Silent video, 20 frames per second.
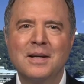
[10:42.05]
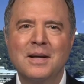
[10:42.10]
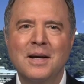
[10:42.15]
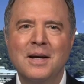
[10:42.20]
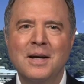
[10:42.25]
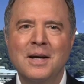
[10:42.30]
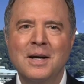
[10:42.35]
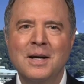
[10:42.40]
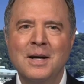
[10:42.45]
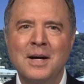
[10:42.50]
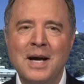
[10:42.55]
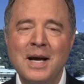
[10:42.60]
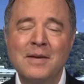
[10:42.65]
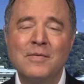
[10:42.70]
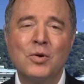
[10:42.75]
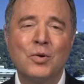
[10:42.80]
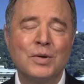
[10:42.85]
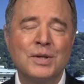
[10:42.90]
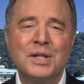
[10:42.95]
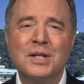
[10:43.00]
And,
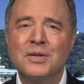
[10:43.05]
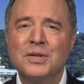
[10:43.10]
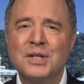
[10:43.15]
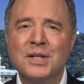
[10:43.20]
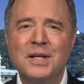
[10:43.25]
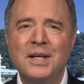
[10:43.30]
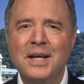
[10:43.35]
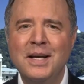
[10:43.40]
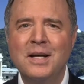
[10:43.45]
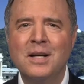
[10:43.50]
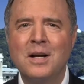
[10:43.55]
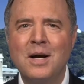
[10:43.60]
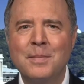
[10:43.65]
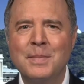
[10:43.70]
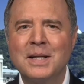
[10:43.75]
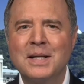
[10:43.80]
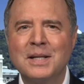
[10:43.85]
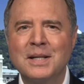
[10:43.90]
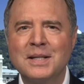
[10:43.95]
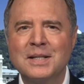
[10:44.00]
of course, there's the
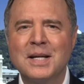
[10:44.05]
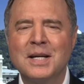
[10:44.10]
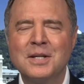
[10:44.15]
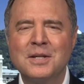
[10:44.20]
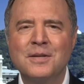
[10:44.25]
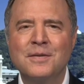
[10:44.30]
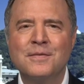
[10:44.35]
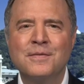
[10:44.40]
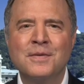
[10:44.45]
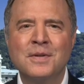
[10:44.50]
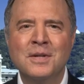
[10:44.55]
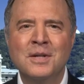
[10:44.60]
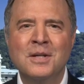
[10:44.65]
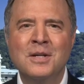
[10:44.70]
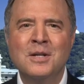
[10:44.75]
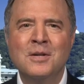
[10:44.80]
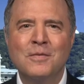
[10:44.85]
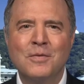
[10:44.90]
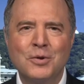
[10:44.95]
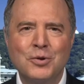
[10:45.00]
economic incentive
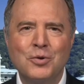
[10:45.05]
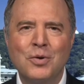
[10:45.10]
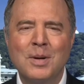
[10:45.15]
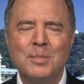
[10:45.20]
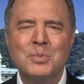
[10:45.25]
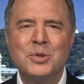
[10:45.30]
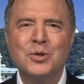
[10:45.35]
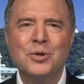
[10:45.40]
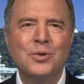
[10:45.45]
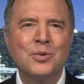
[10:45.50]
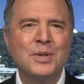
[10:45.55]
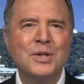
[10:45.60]
for Trump, too.